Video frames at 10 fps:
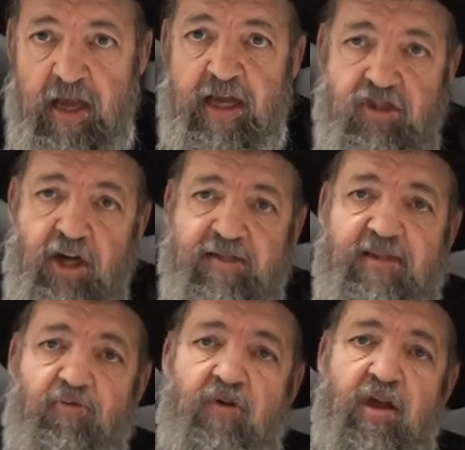It
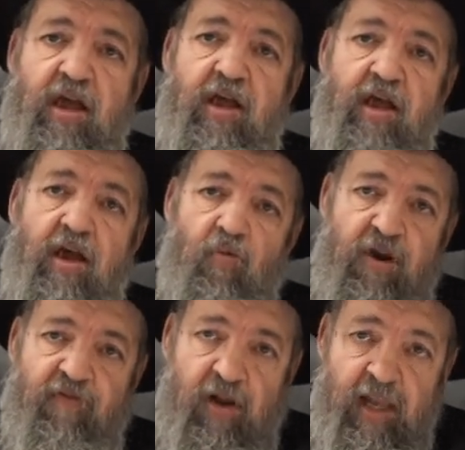just, it
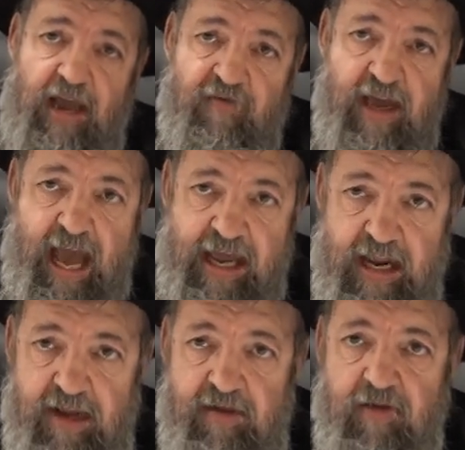would have
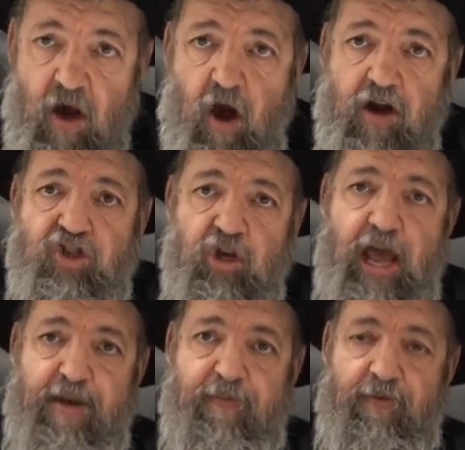alleviated the harsh
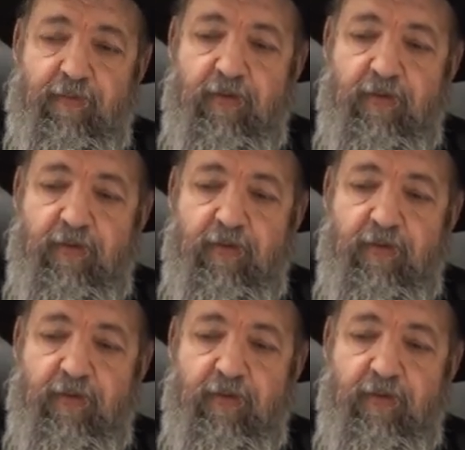labor.